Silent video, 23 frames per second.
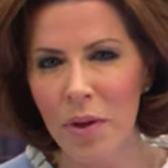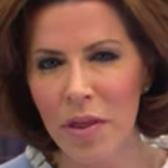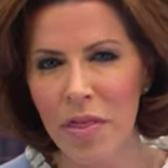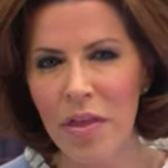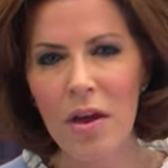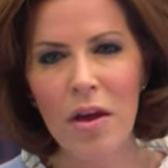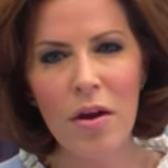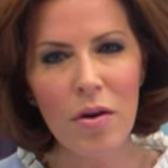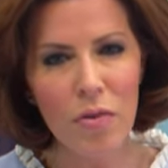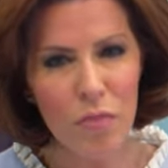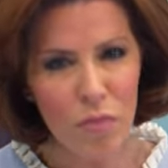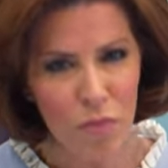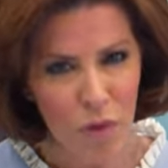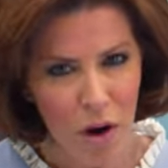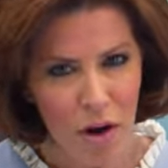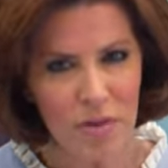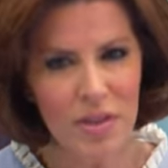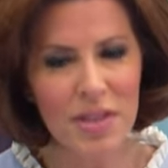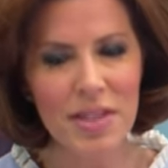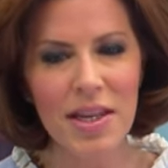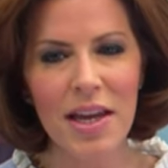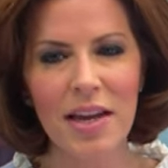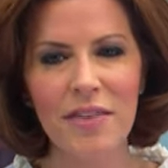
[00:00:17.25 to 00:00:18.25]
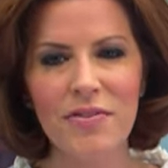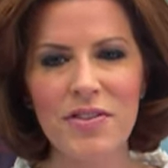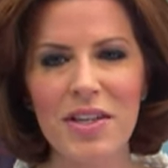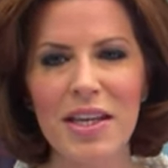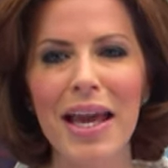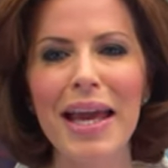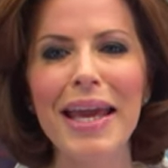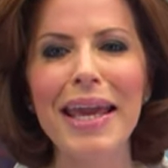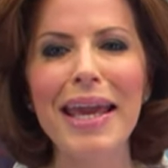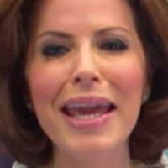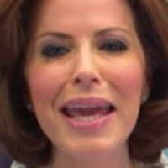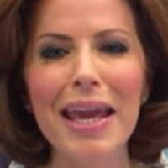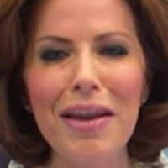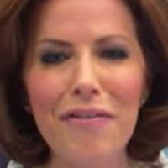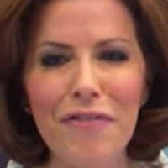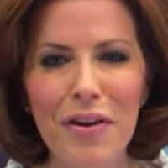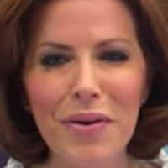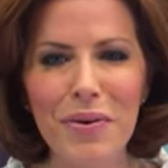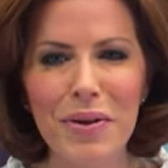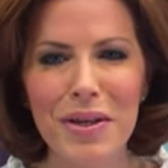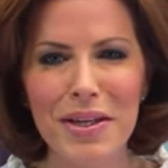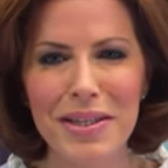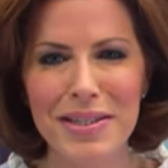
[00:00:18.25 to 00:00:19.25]
with road safety a key
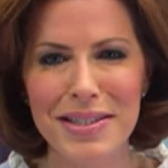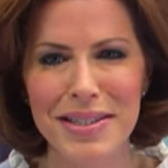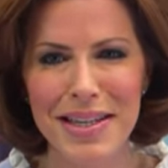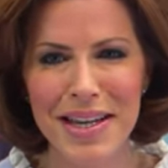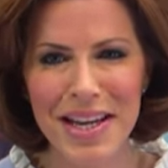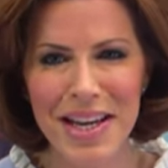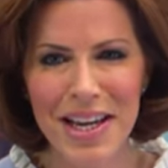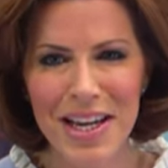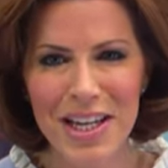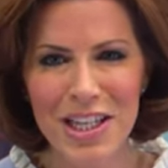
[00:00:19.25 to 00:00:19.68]
focus